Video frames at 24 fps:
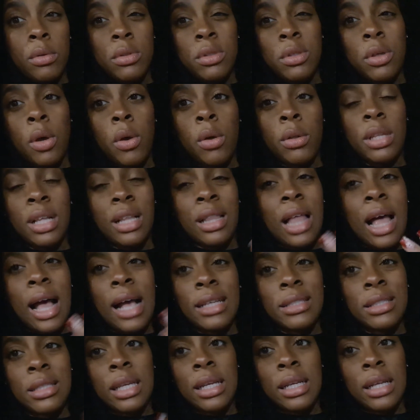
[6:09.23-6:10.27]
So the
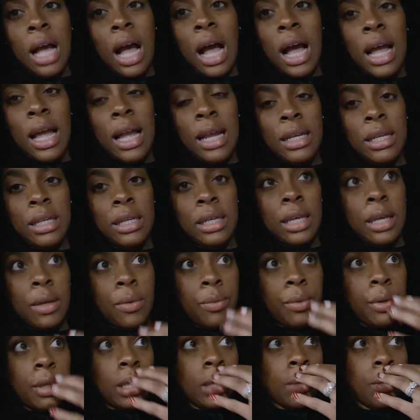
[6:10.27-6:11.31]
last thing I had to get
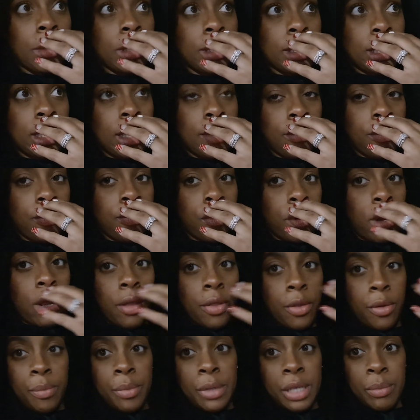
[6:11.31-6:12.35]
really was gifts for
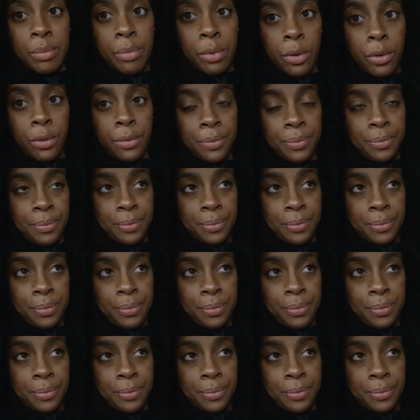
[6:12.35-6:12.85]
other people.